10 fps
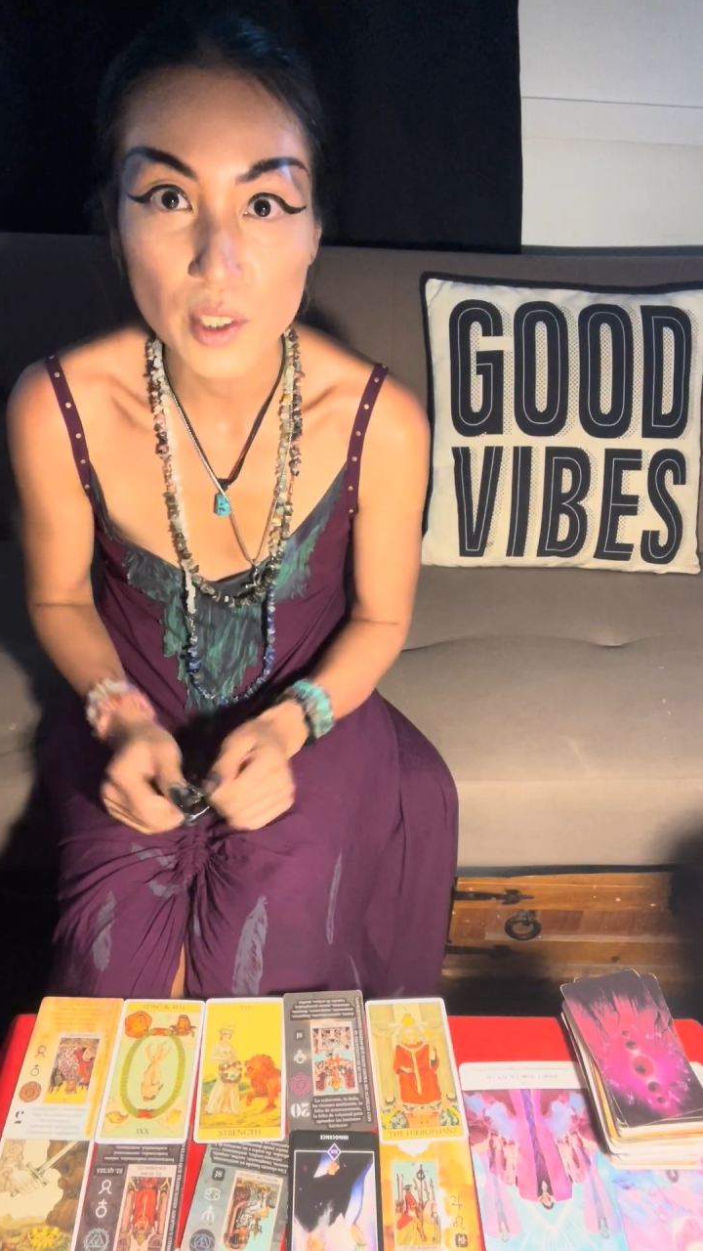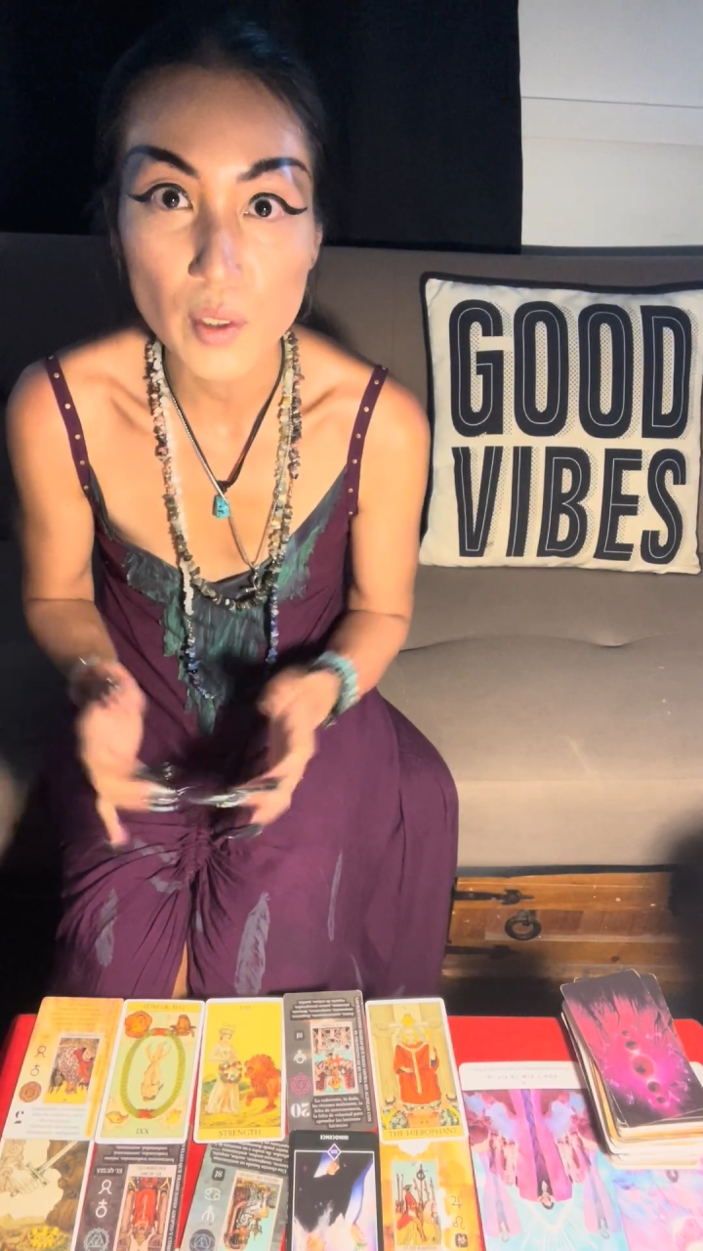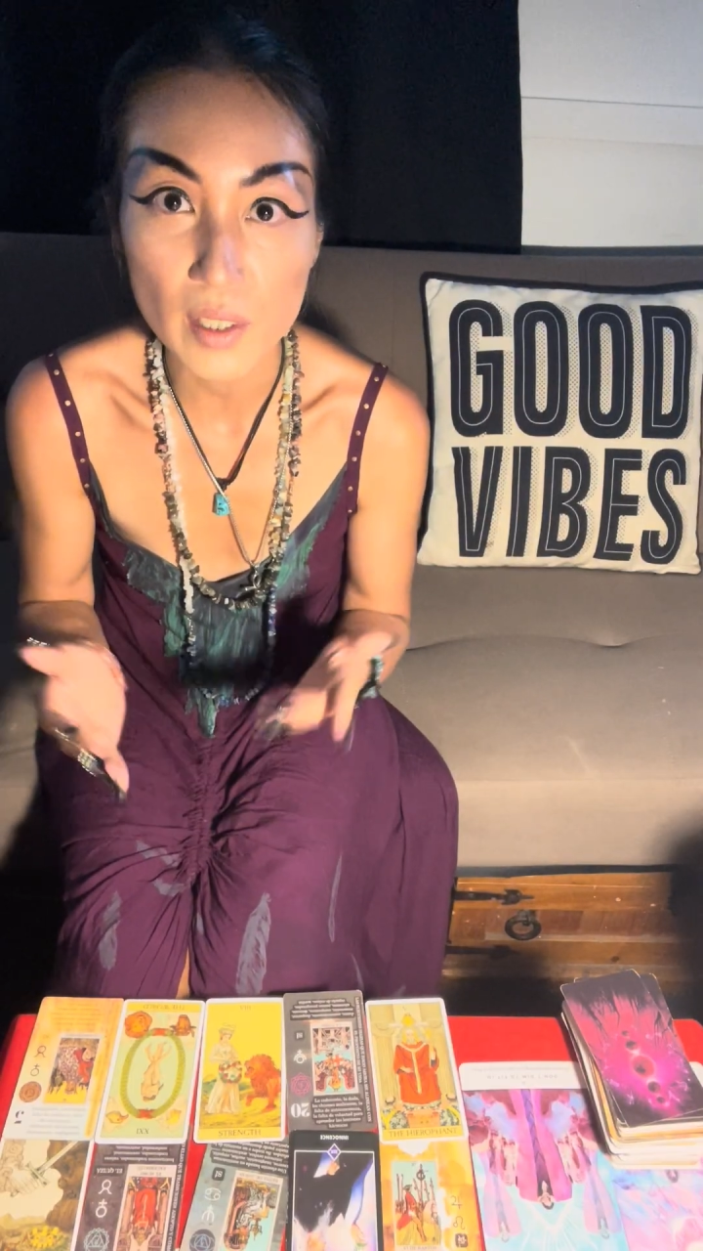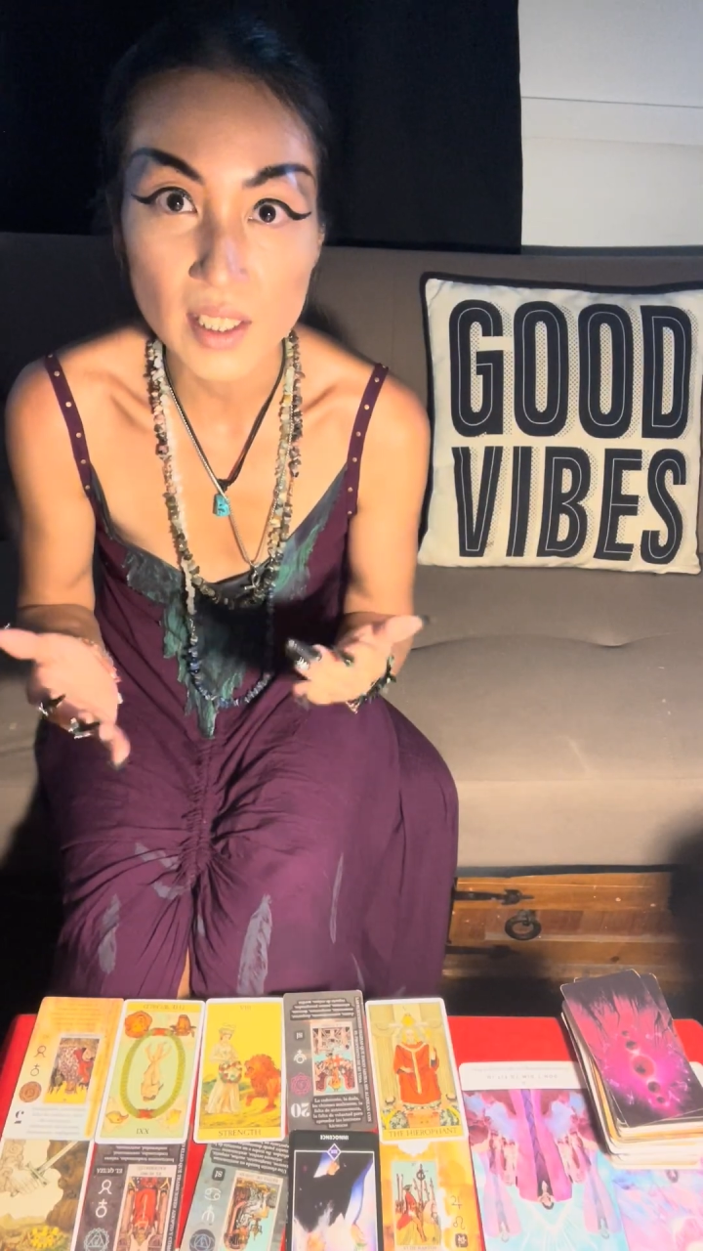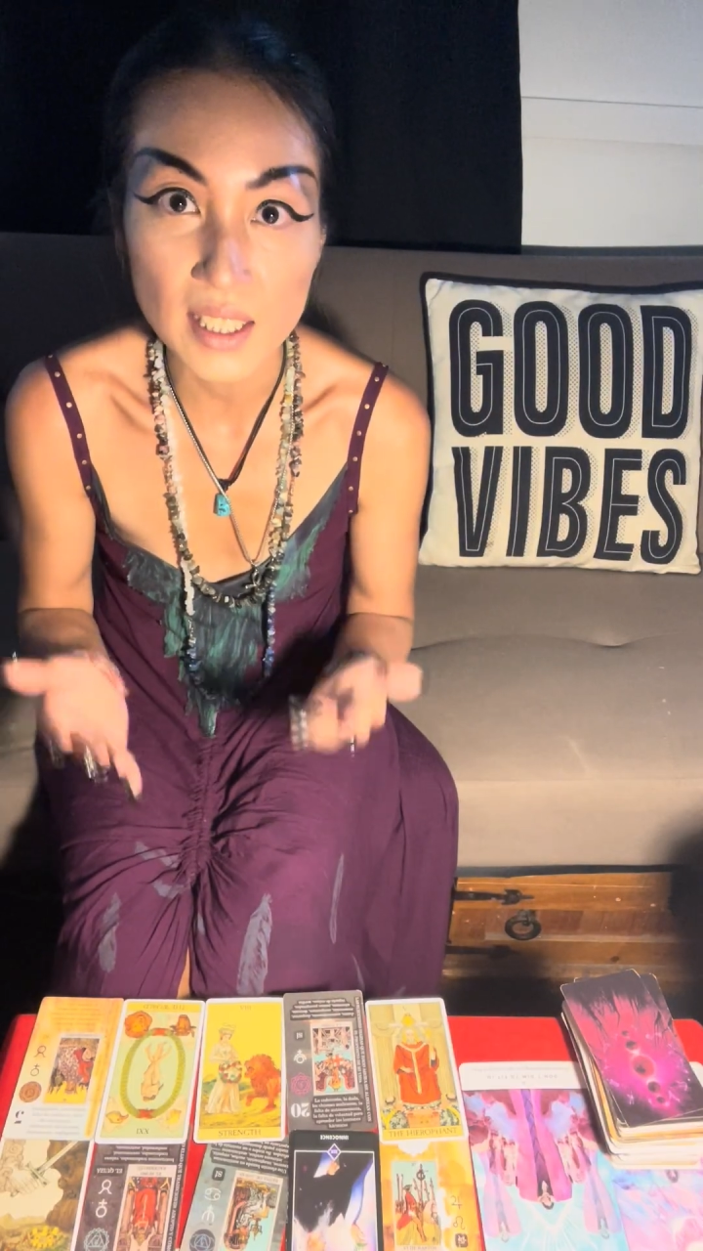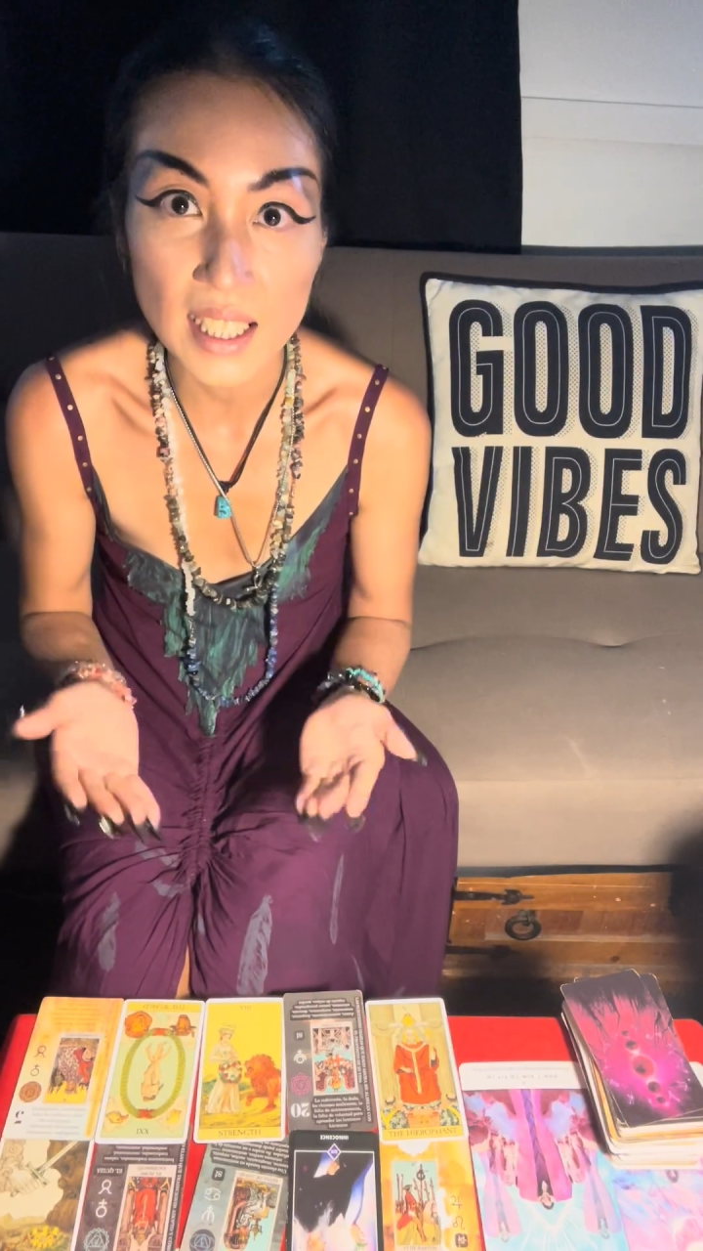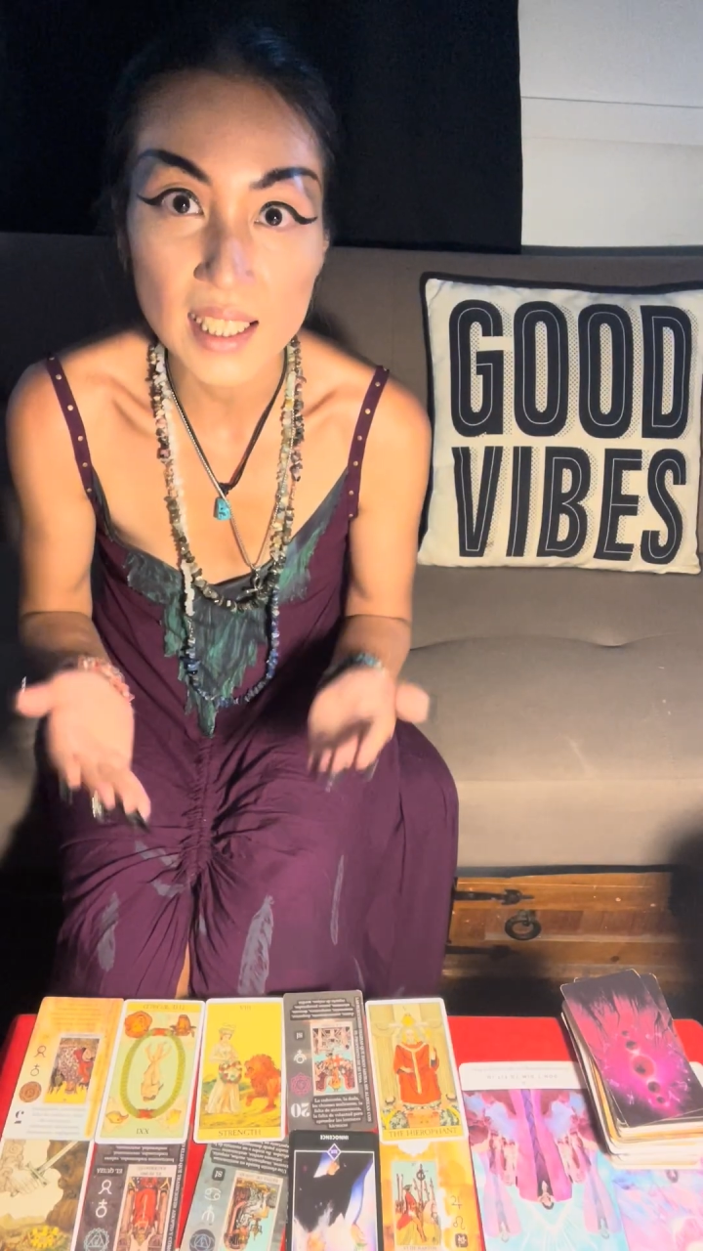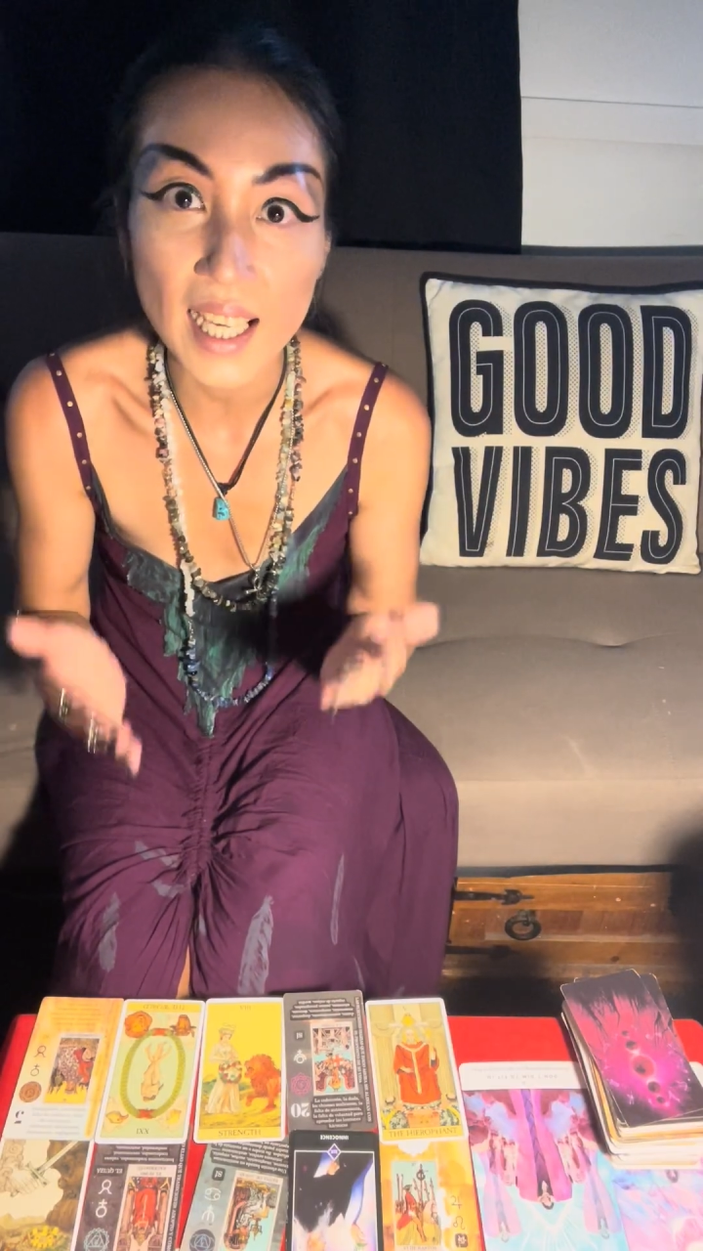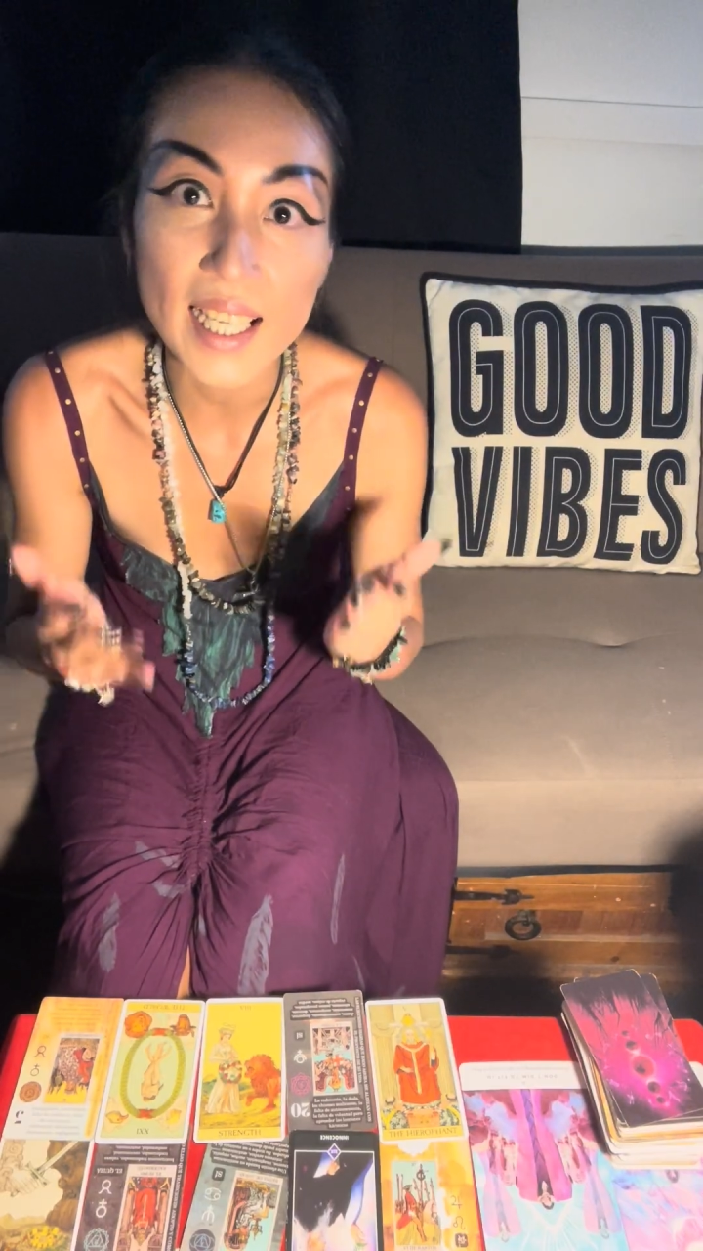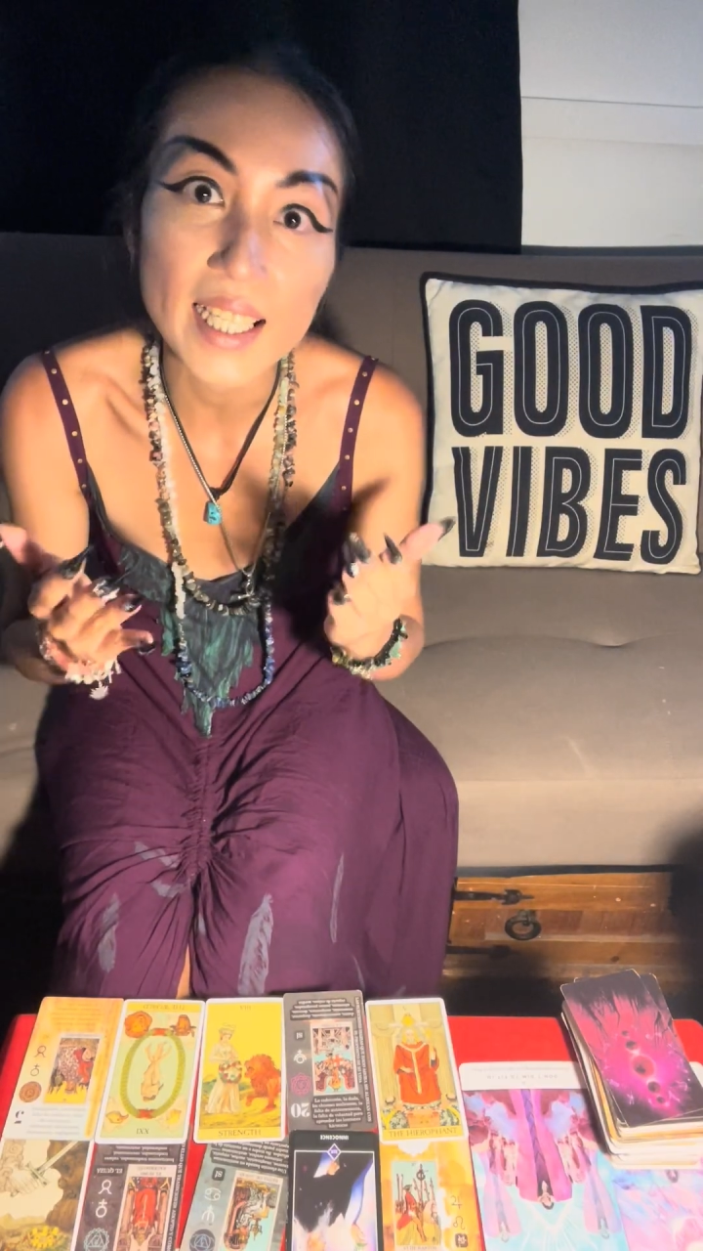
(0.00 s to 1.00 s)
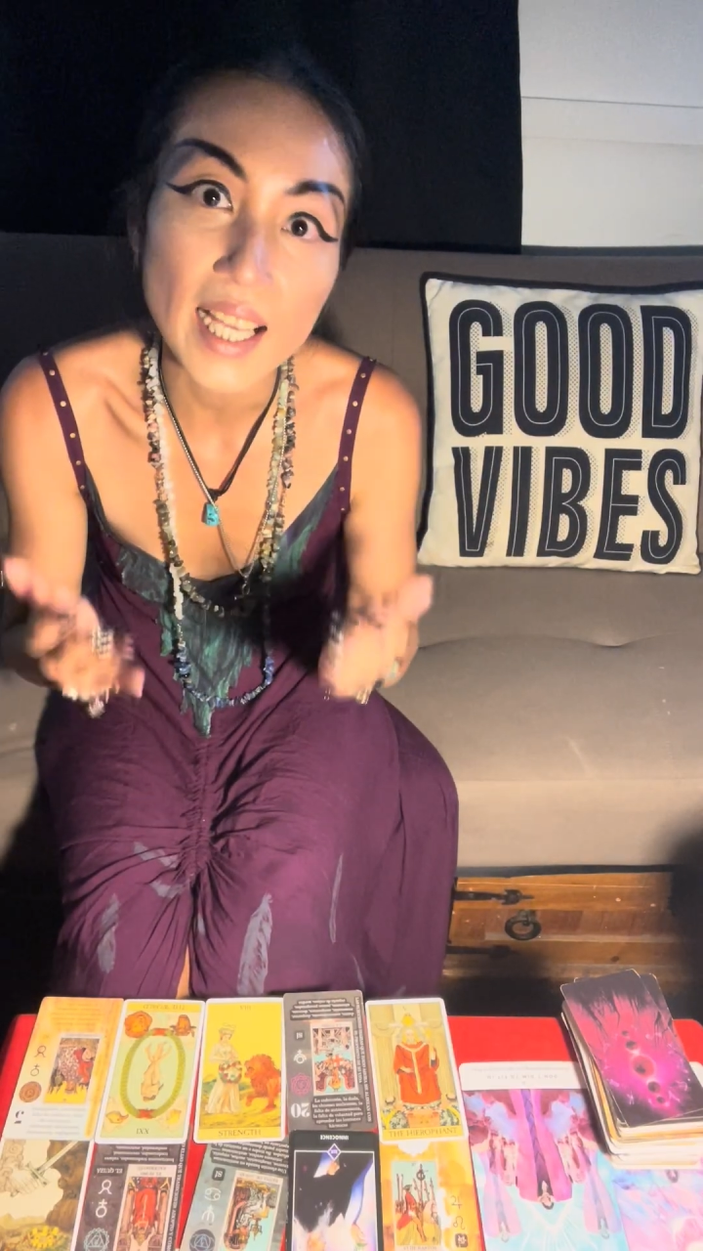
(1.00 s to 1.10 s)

You're seeing that it